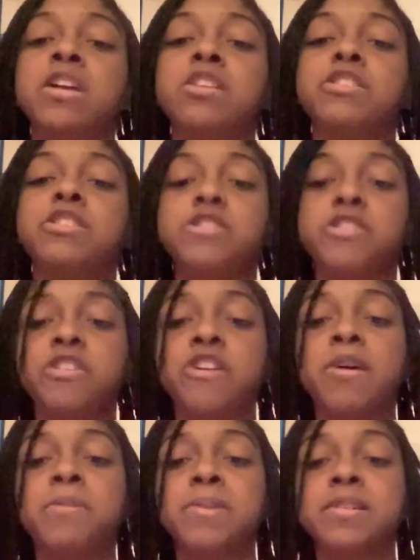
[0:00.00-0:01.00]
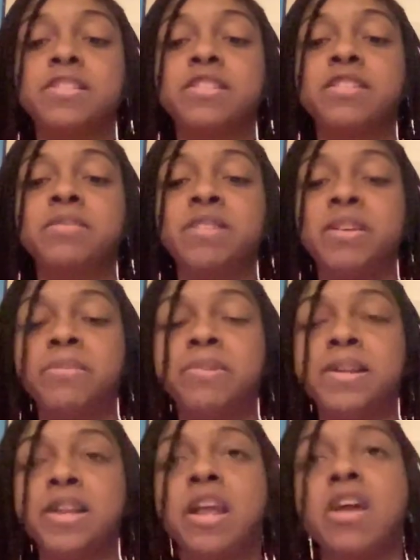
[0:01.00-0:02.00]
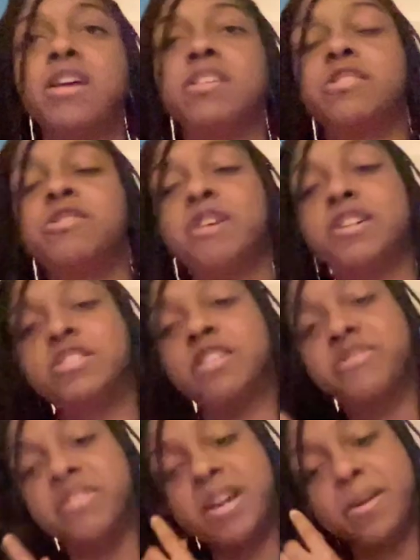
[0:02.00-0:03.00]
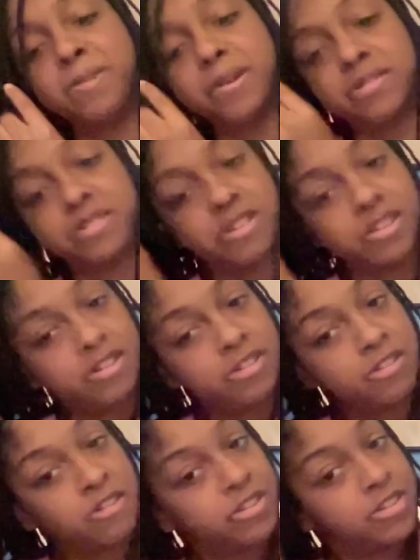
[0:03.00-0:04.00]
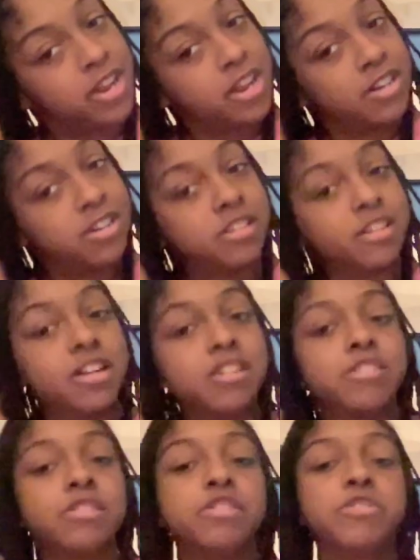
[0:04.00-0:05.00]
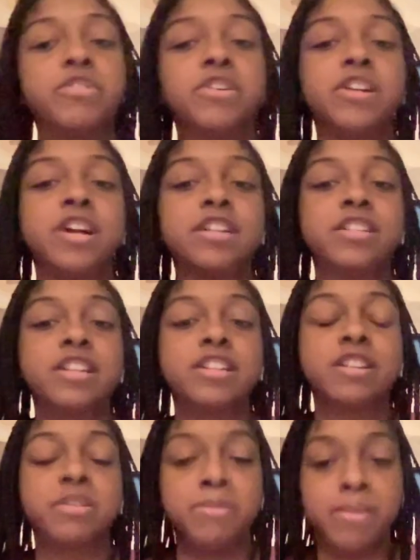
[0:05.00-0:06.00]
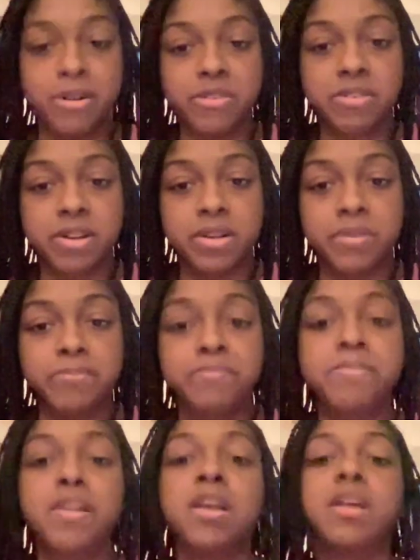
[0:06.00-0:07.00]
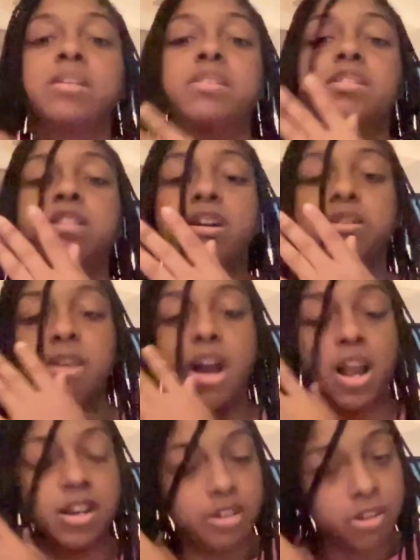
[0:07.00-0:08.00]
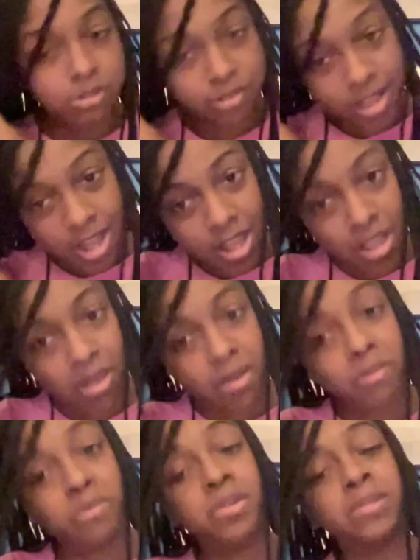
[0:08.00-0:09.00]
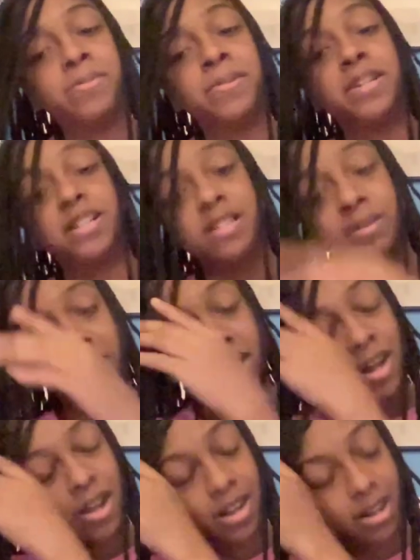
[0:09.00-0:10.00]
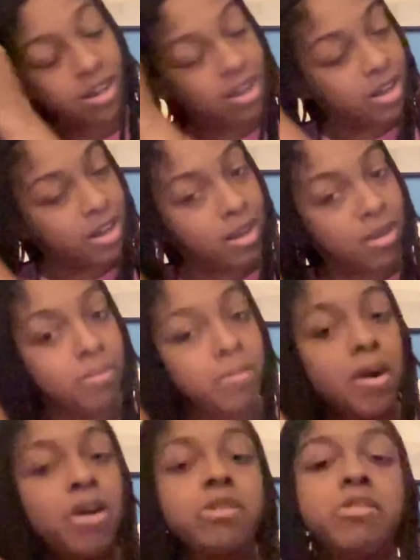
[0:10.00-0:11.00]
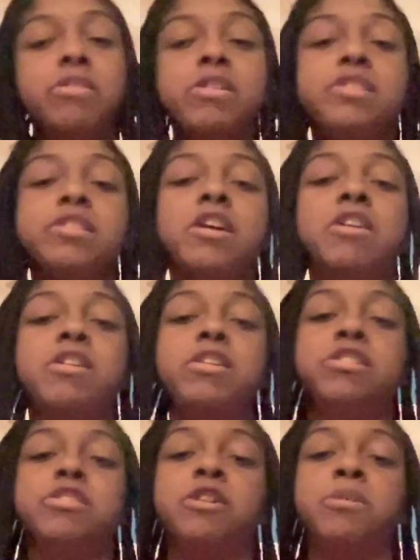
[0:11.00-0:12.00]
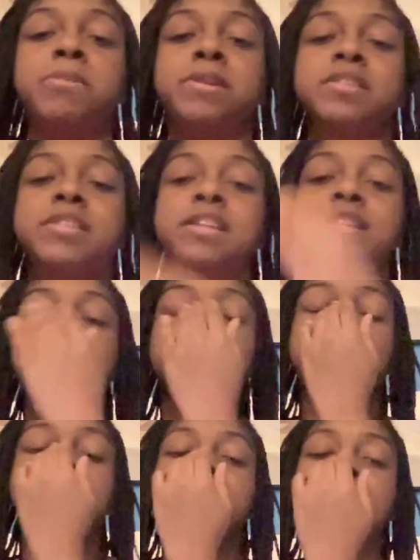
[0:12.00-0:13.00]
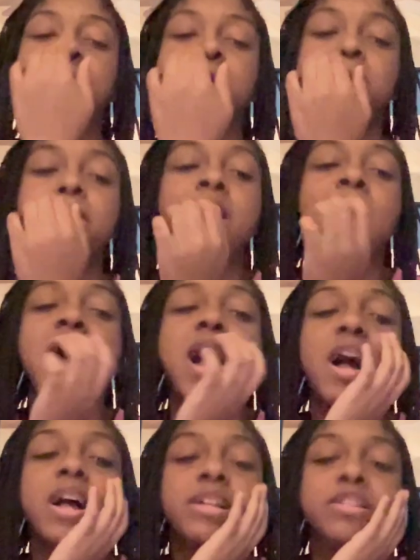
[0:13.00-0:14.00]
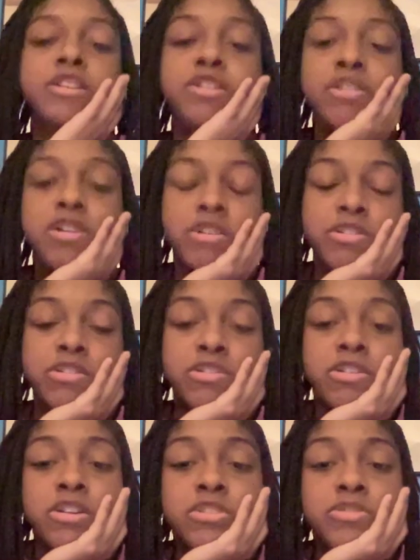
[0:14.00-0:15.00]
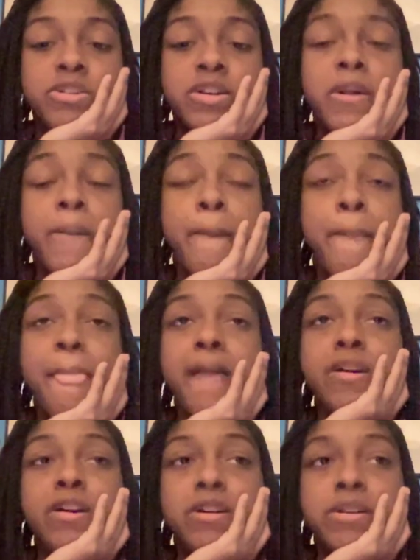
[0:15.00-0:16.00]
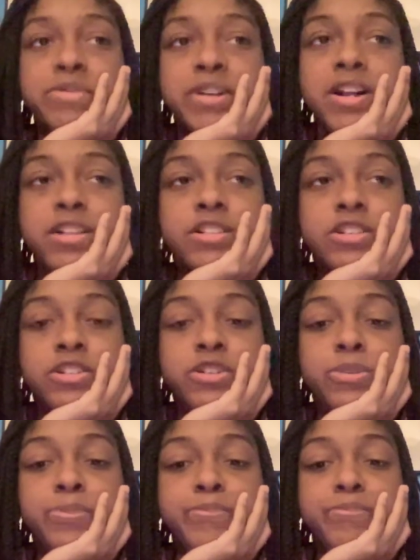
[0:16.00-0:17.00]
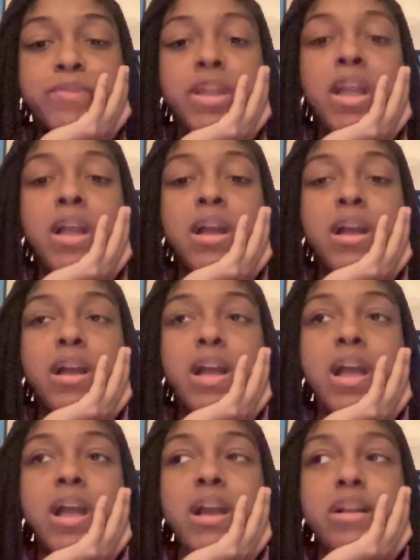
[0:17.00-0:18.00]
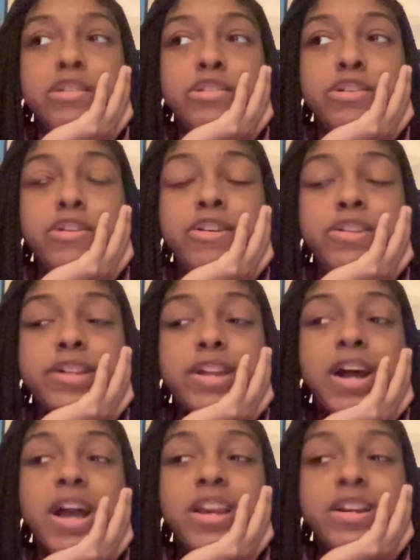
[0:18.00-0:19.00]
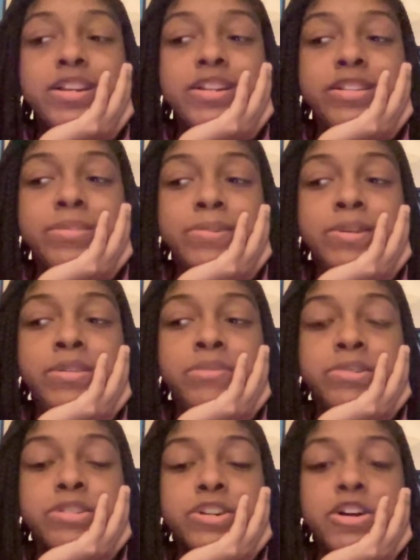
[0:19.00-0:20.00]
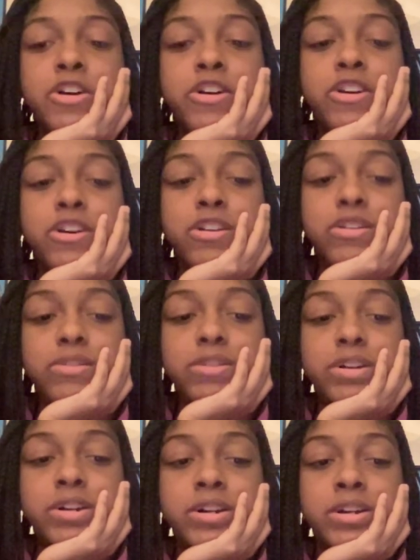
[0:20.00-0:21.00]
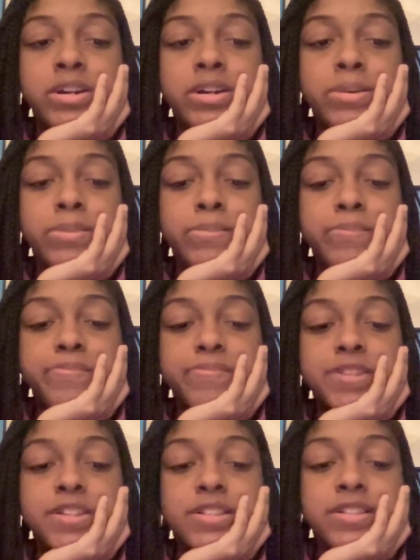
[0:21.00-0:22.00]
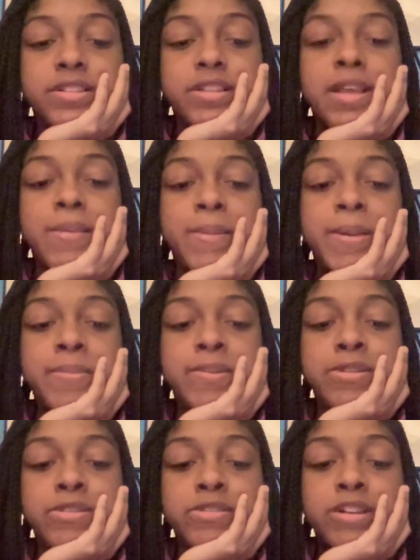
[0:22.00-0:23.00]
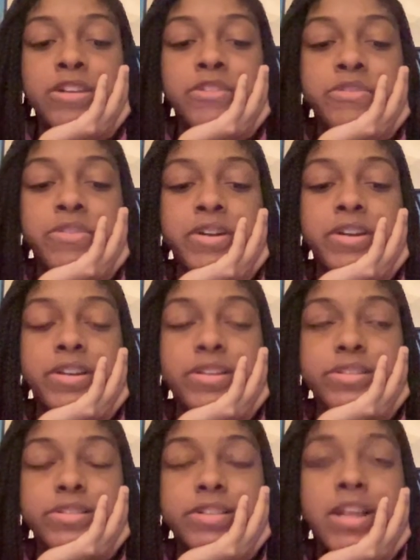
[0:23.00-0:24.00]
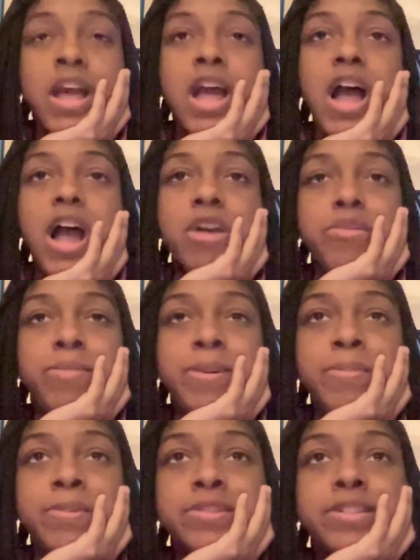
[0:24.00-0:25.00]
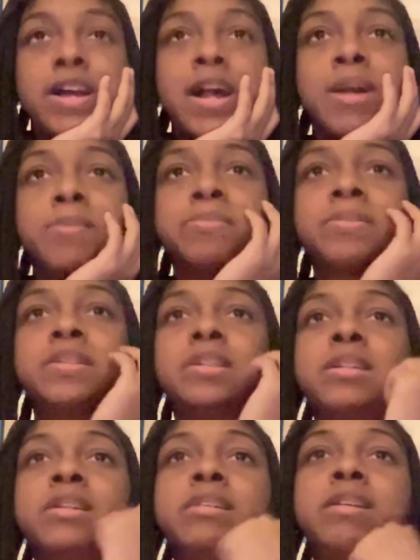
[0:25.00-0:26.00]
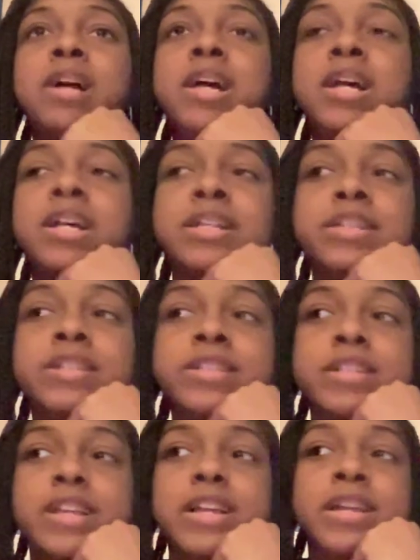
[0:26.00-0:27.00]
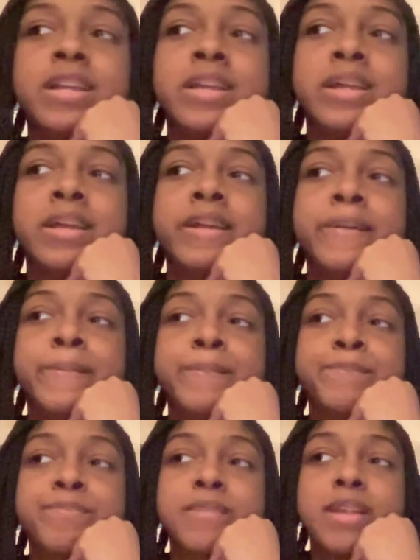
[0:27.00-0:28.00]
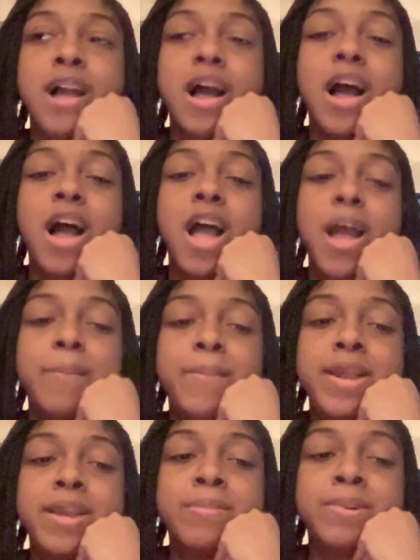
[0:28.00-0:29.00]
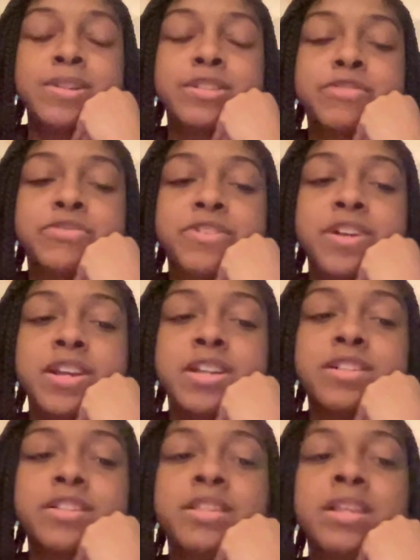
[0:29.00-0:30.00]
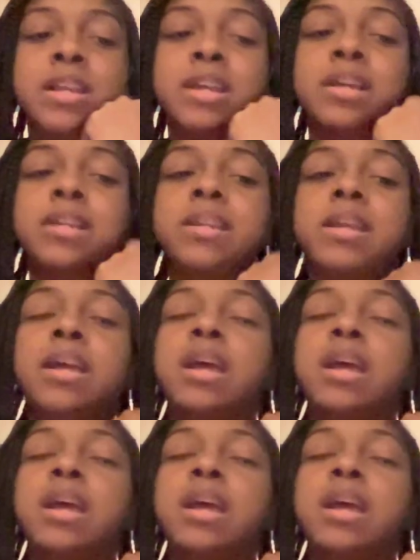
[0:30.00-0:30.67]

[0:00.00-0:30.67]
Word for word: secure our blessings of liberty to ourselves and our prosperity. Do ordain this constitutes for the United States of America. So I know that was because of my um, uncle. He told he told me to say that preamble I had to know in order to graduate and go off to high school. Knowing that I had a disability was hard. Um, because it made me lose out on friends. I remember a time sitting in class and I had made a bunch of friends then,